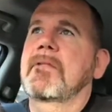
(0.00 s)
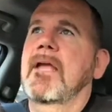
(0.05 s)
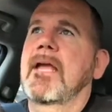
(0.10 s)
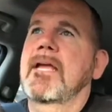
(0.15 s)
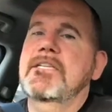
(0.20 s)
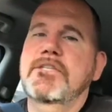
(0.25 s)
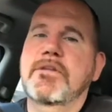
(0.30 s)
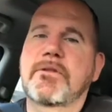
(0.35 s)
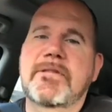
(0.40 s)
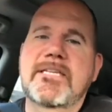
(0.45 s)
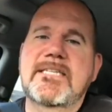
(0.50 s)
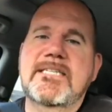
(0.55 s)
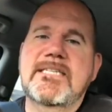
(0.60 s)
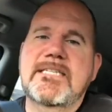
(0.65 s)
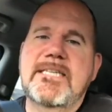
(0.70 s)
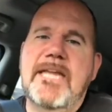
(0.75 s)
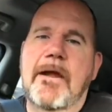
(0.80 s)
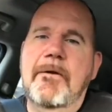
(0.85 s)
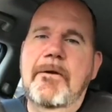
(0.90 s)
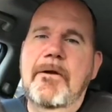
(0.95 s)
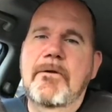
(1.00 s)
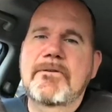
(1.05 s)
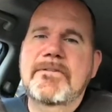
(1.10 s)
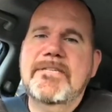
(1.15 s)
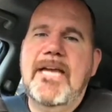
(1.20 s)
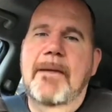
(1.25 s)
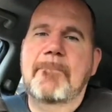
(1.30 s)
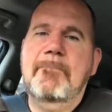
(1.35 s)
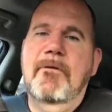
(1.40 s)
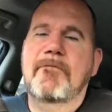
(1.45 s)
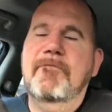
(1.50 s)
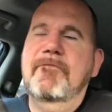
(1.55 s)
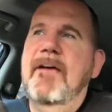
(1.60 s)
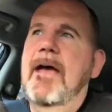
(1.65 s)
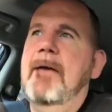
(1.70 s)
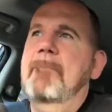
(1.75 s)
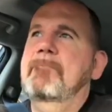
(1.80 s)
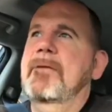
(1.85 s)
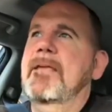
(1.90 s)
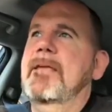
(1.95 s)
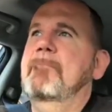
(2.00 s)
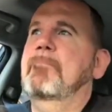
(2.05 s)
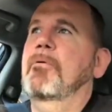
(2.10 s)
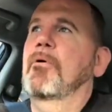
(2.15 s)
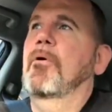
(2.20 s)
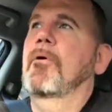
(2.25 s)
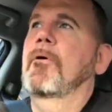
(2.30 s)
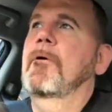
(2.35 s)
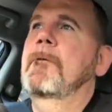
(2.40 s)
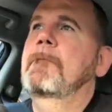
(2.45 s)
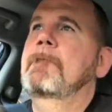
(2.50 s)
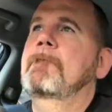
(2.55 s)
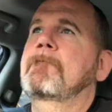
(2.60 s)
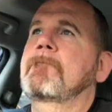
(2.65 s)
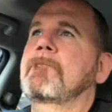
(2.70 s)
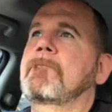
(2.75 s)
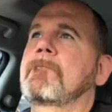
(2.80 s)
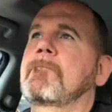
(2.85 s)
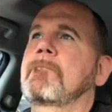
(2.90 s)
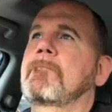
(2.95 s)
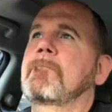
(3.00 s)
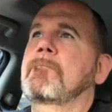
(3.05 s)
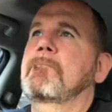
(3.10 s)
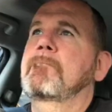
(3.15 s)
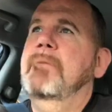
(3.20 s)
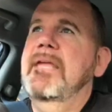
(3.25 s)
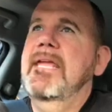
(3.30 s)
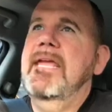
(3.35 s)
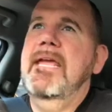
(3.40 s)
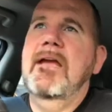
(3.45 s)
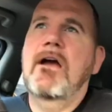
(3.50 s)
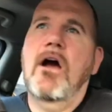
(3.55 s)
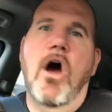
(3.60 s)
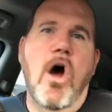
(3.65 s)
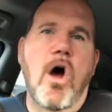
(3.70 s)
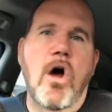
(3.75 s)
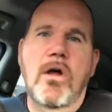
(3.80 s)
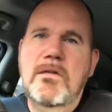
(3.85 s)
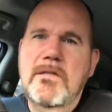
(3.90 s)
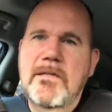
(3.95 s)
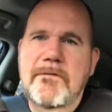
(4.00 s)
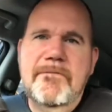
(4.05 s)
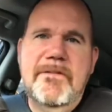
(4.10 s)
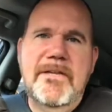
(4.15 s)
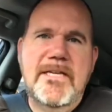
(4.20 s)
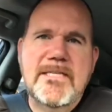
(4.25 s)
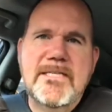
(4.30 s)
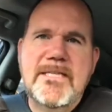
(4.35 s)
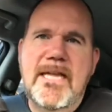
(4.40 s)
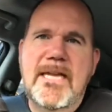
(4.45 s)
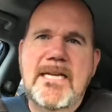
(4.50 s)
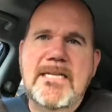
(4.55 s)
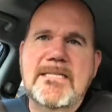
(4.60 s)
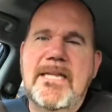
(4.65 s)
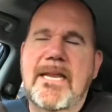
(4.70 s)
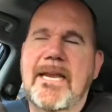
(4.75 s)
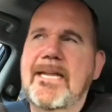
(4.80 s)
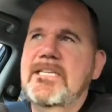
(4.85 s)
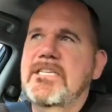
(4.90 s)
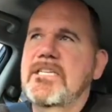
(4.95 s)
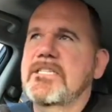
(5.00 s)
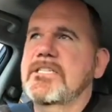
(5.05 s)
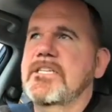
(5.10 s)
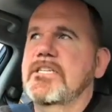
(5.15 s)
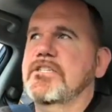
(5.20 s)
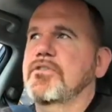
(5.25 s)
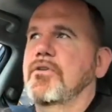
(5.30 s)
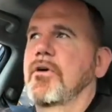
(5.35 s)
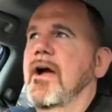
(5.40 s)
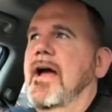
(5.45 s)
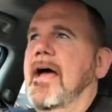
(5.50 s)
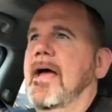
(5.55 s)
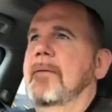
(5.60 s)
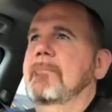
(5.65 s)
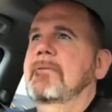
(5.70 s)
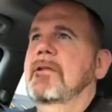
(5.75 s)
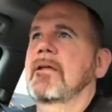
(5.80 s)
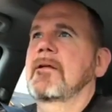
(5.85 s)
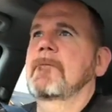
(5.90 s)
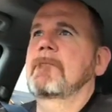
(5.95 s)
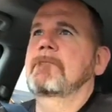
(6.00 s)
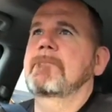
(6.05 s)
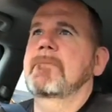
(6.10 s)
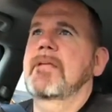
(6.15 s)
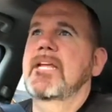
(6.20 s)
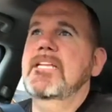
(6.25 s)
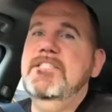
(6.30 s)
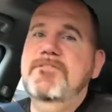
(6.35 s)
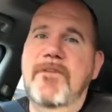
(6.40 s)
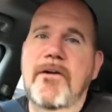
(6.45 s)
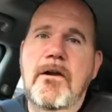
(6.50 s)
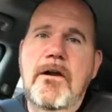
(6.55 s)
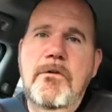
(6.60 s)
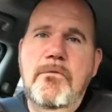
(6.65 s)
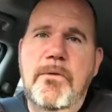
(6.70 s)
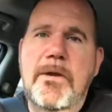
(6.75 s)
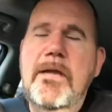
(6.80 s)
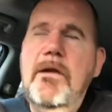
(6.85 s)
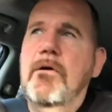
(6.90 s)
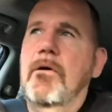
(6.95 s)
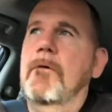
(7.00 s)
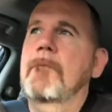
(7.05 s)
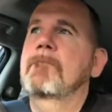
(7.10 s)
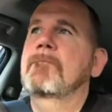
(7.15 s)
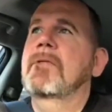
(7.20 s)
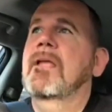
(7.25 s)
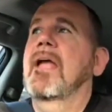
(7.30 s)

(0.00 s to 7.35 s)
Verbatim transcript: And so this stereotype of fat people being all of these things that I just described, it's very real.